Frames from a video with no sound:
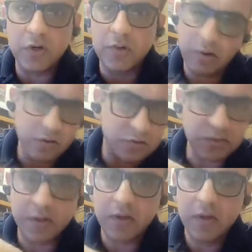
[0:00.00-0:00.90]
turn because
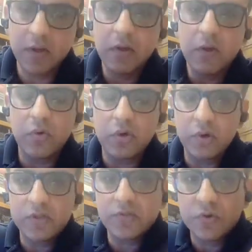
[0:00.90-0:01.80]
of the
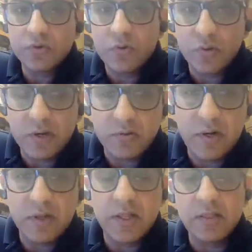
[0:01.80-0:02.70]
Coriolis force or
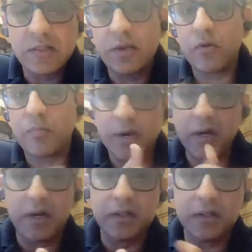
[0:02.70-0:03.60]
whatever, and then they
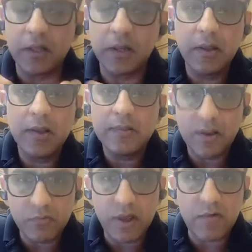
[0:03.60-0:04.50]
meet, and
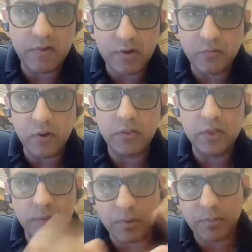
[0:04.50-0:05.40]
then we have rainfall in
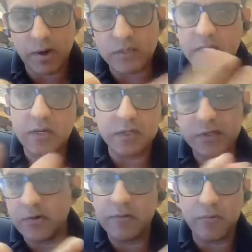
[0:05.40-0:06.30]
the upper parts, and that
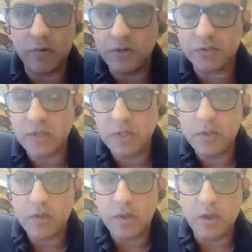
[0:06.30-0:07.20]
the rainfall is
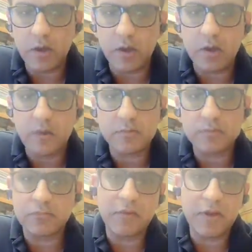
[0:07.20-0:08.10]

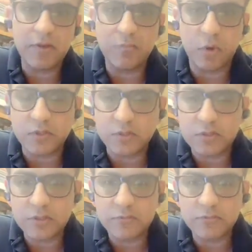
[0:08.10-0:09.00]
very
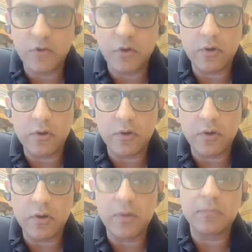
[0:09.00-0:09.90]
important for
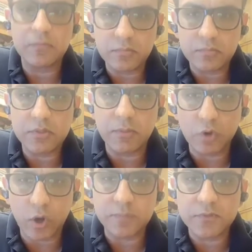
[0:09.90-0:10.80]
some
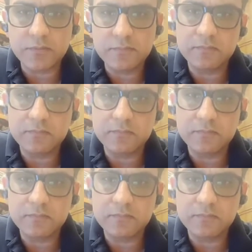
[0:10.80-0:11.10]
crops.